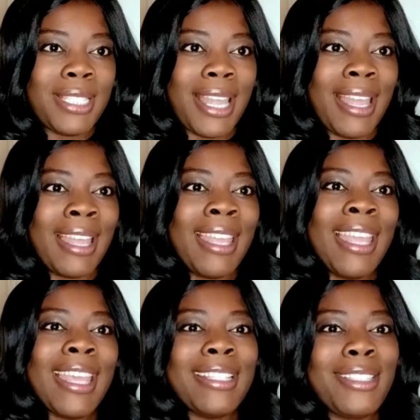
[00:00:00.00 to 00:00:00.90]
sa
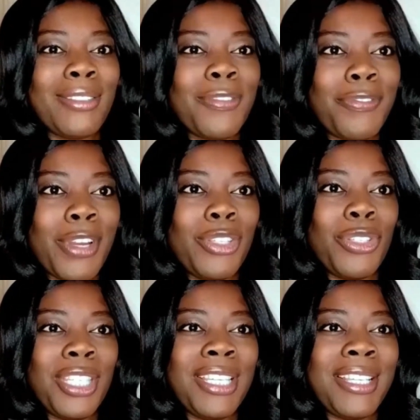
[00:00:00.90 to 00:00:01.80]
into for a
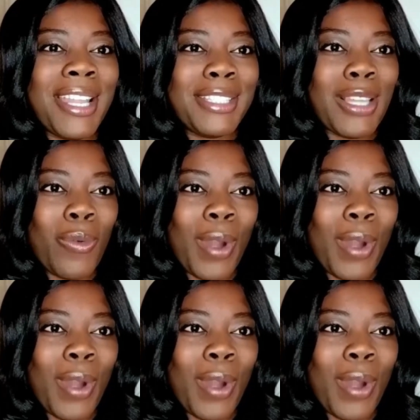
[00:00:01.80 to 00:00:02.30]
unique laser